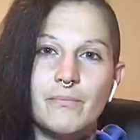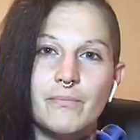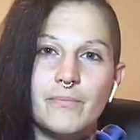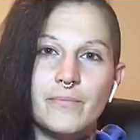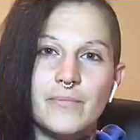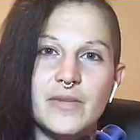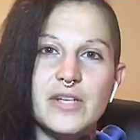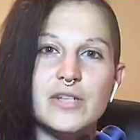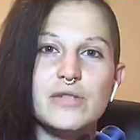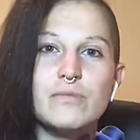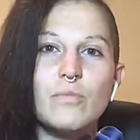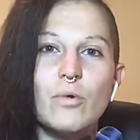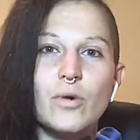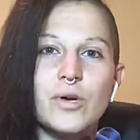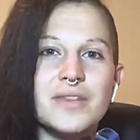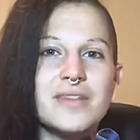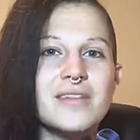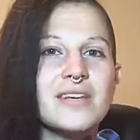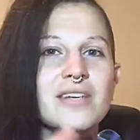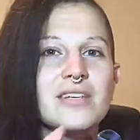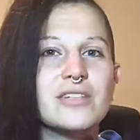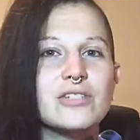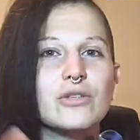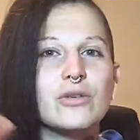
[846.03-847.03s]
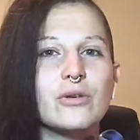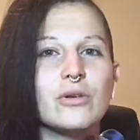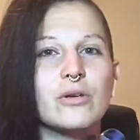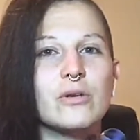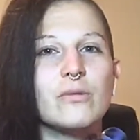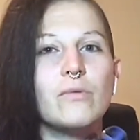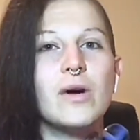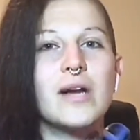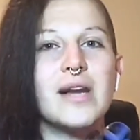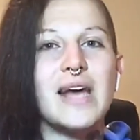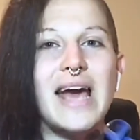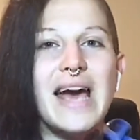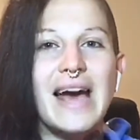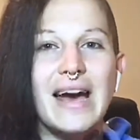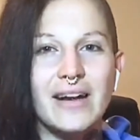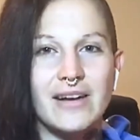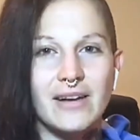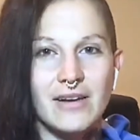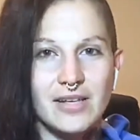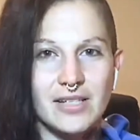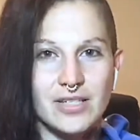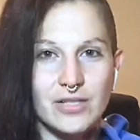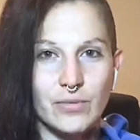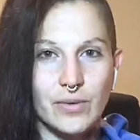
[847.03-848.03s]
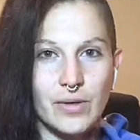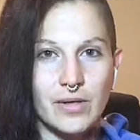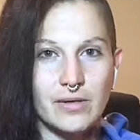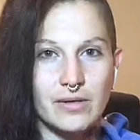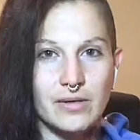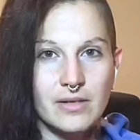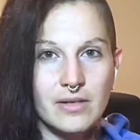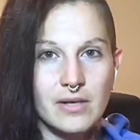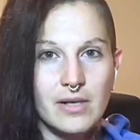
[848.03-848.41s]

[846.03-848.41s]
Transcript: there's more things you're going to want to add onto it.